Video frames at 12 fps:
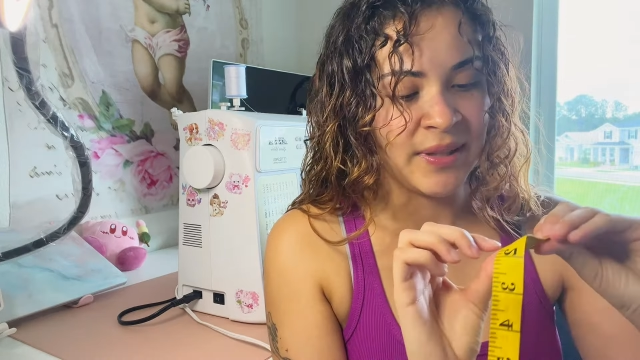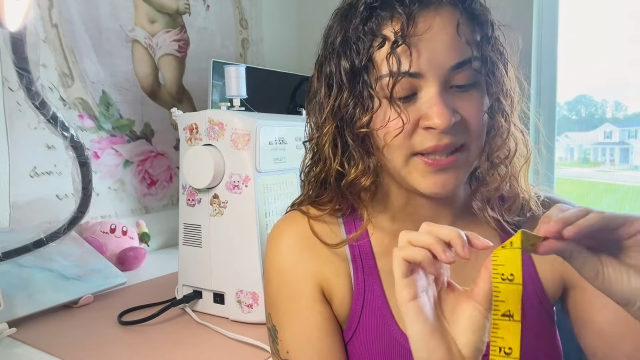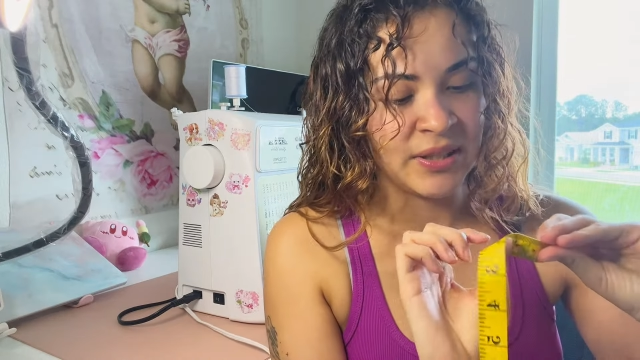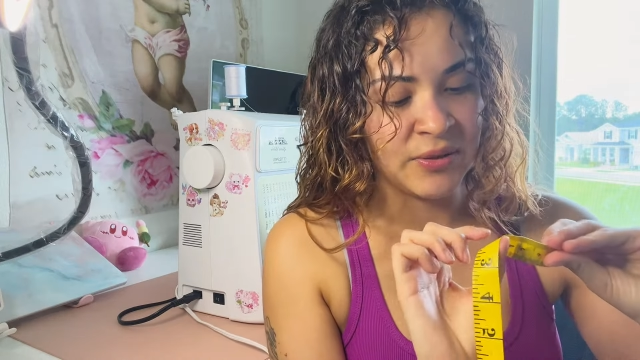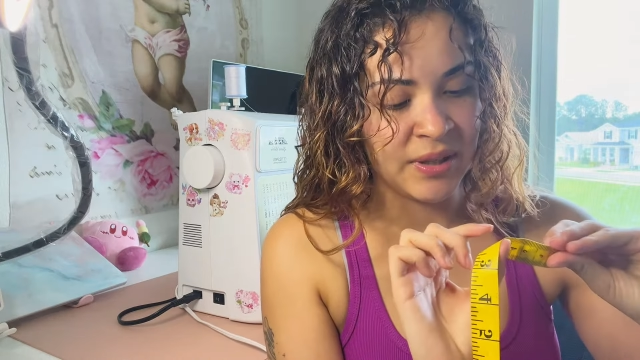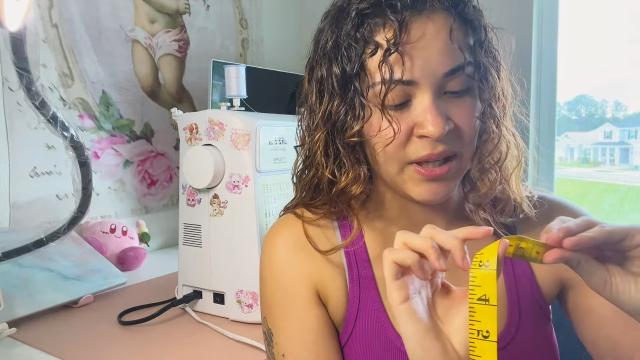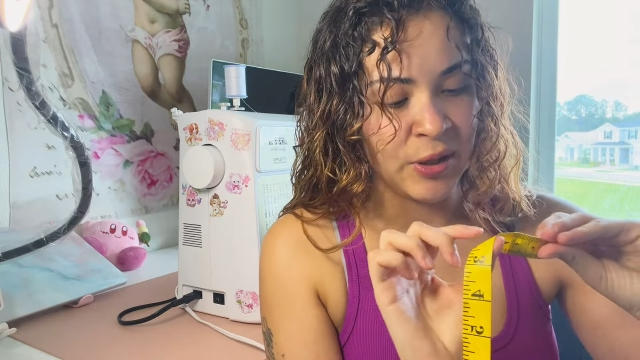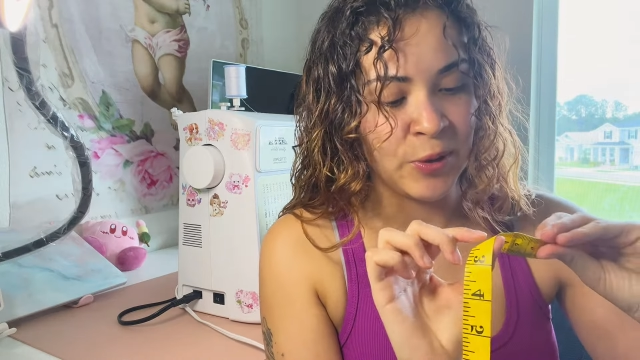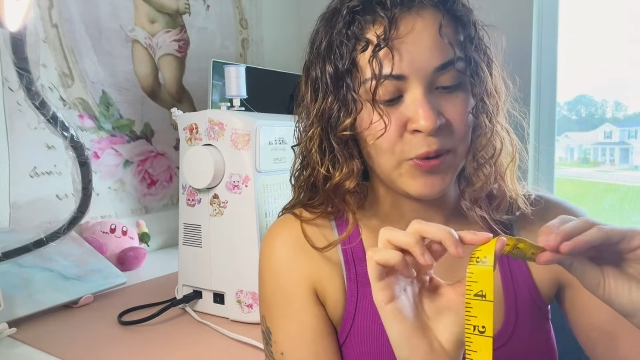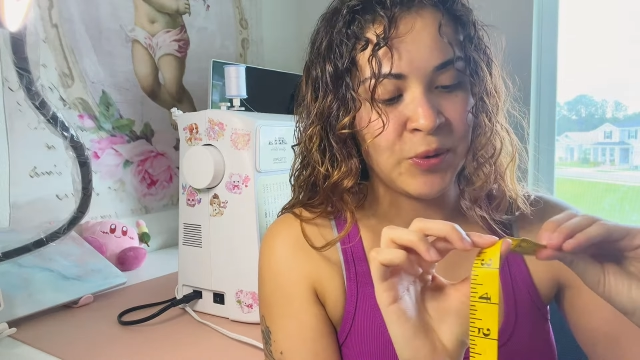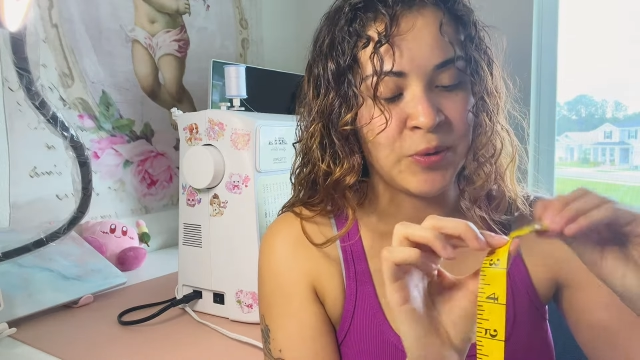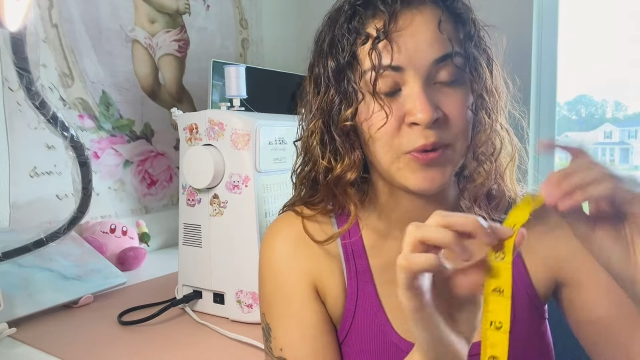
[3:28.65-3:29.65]
is you can
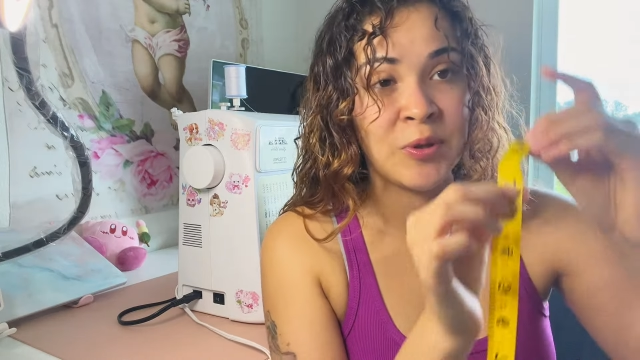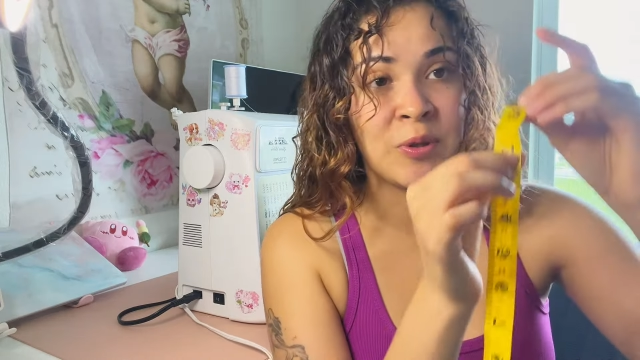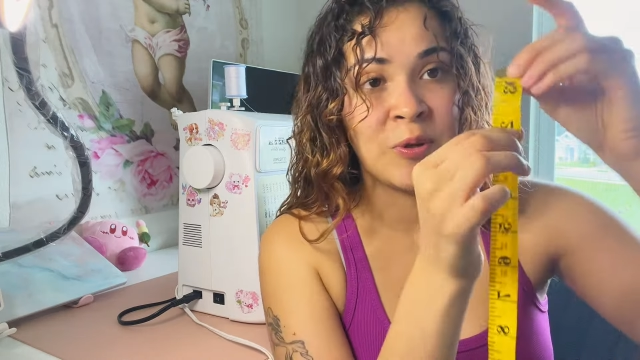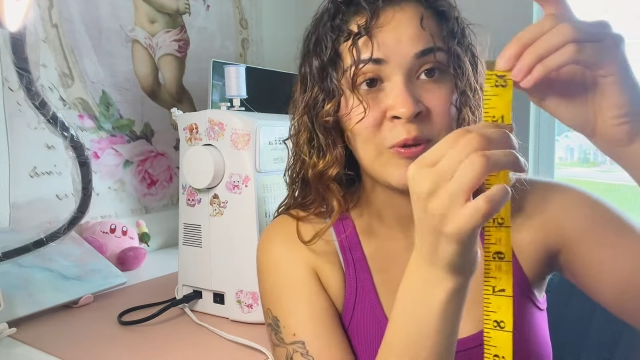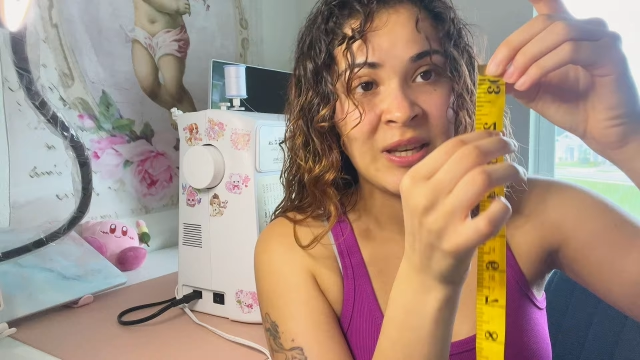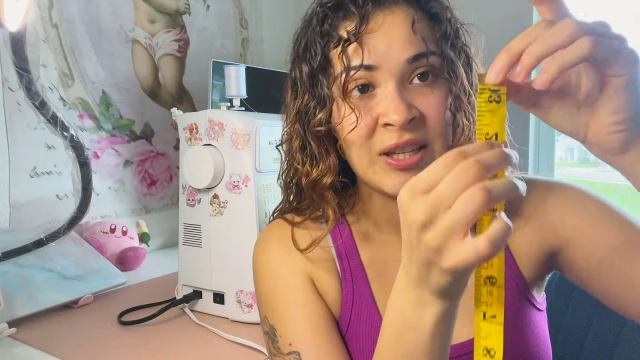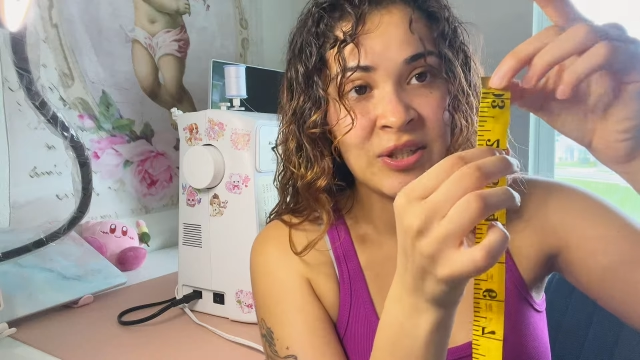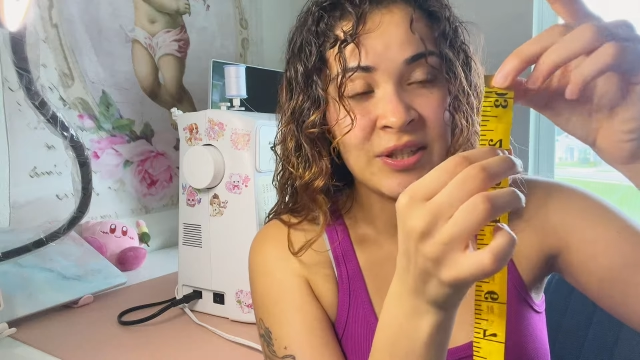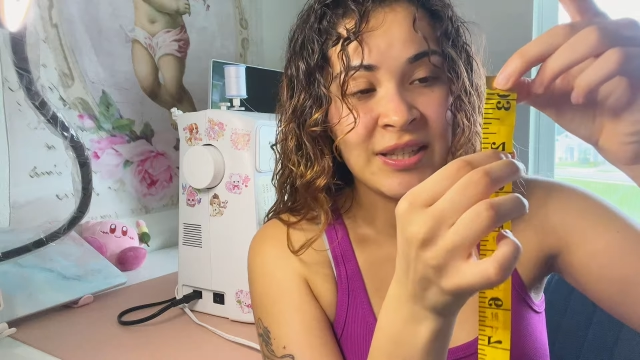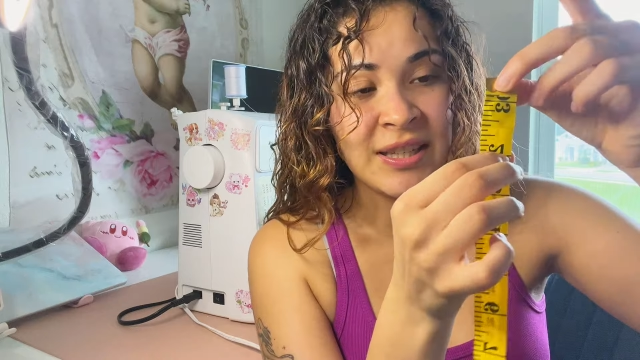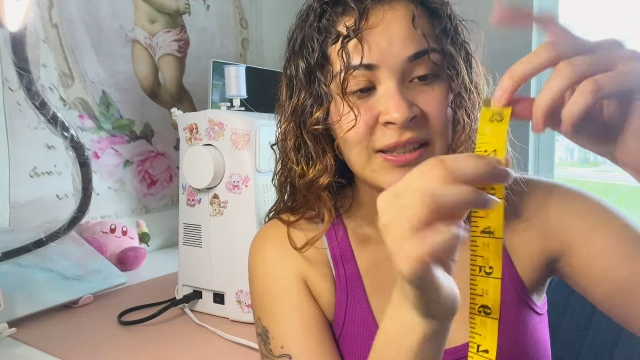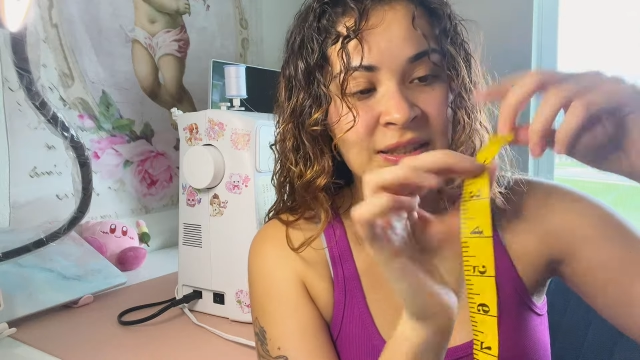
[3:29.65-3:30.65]
do 2
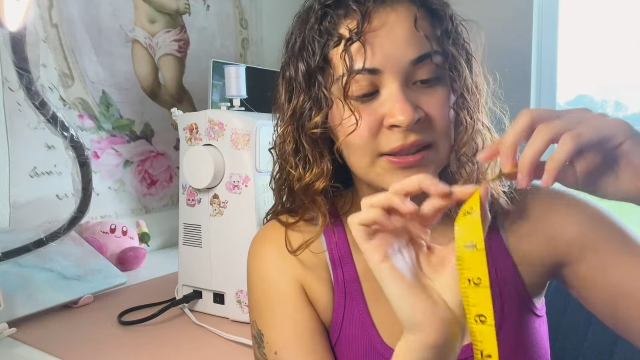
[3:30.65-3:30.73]
inches,